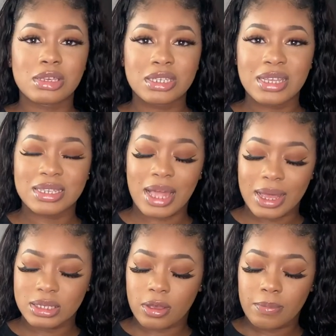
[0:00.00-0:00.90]
this next
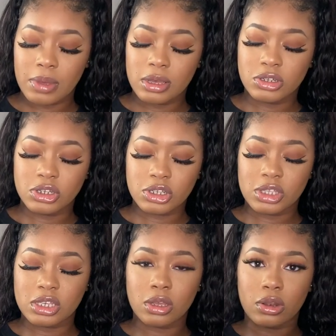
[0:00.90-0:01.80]
item is just
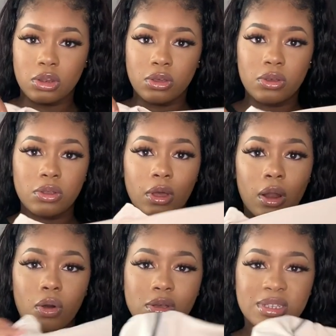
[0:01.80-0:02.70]
this nude
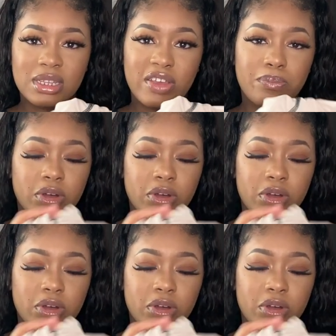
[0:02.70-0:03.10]
long sleeve